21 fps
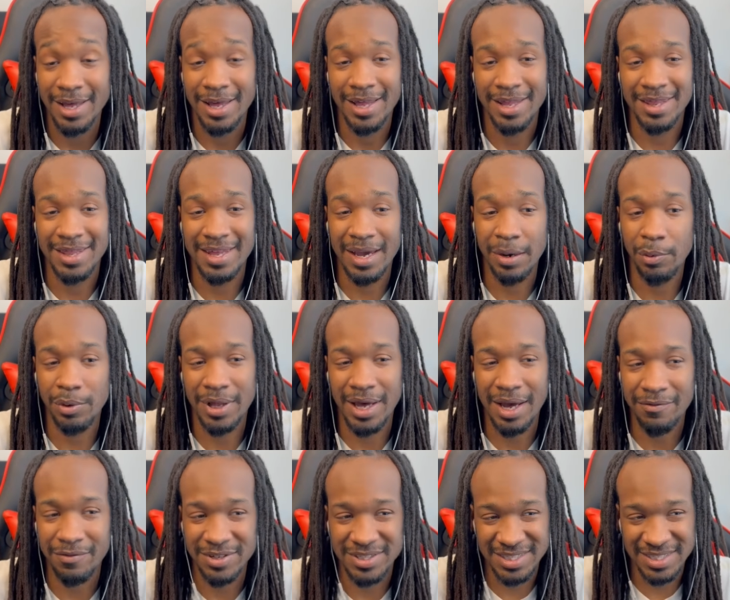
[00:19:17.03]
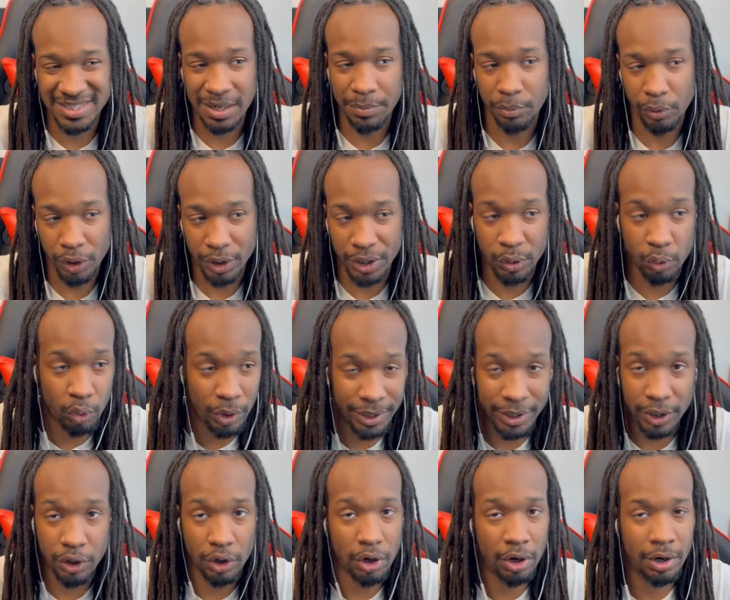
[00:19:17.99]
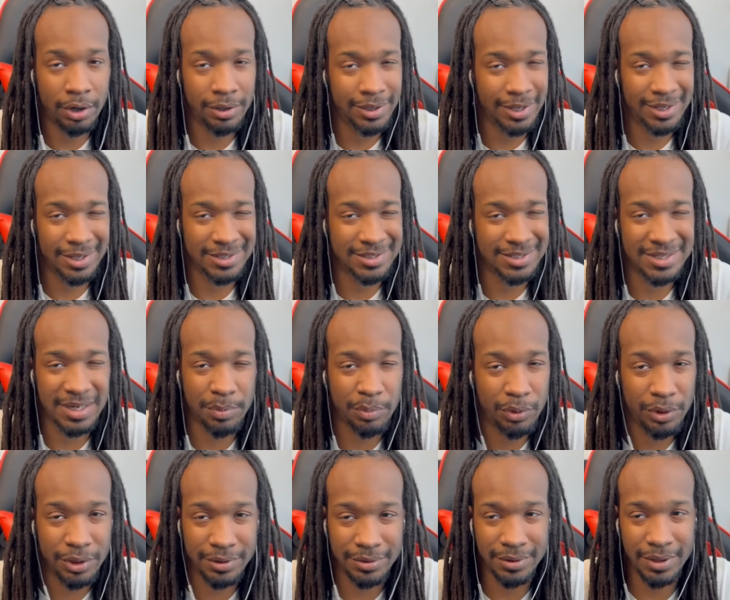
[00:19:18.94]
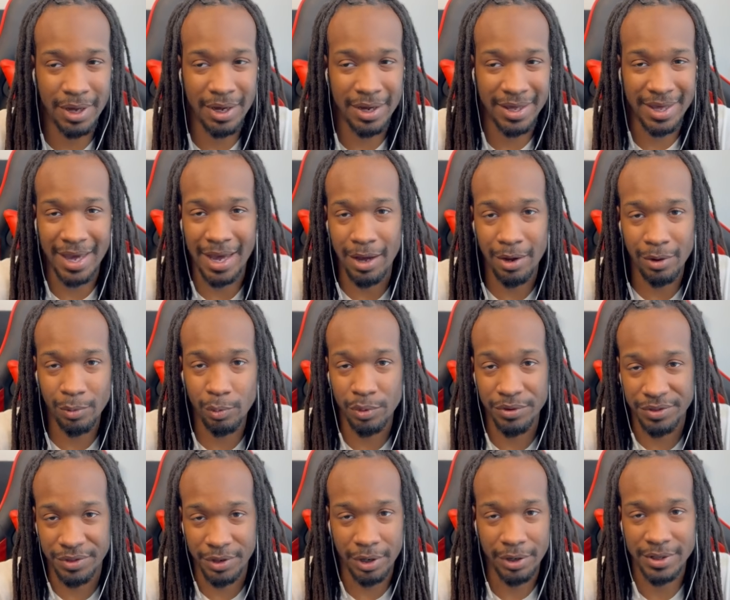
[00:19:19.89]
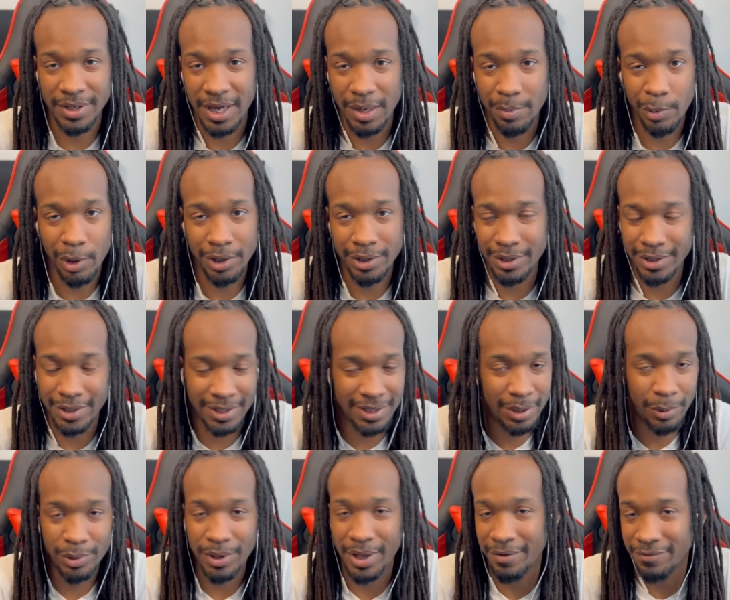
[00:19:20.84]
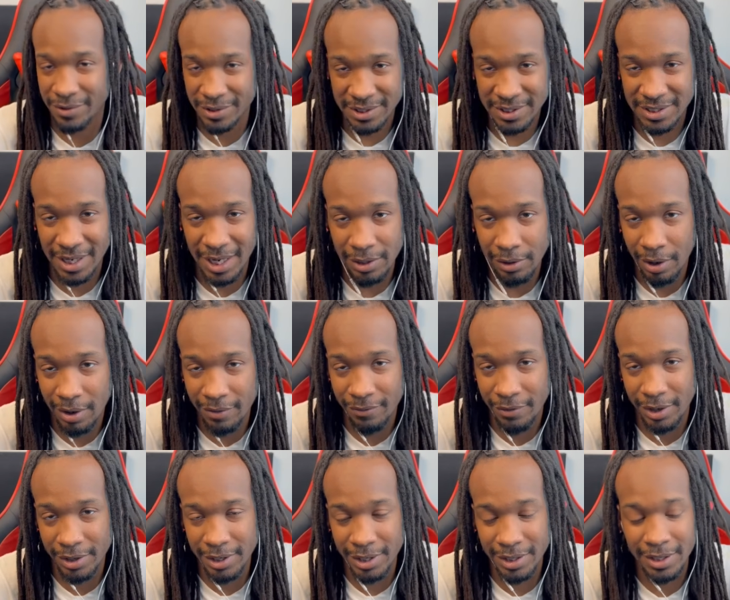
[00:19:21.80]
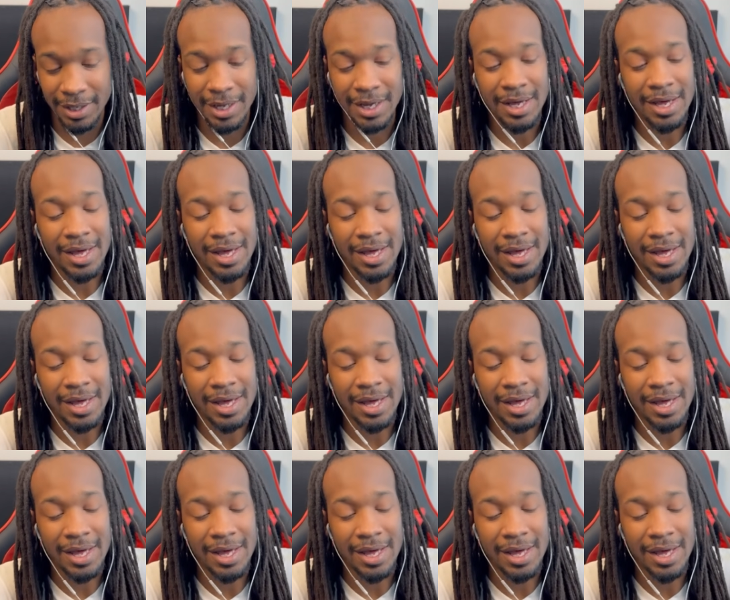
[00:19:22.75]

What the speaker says: they would have a separate credit card and a separate account with their name on it, and they would have to sign off on it.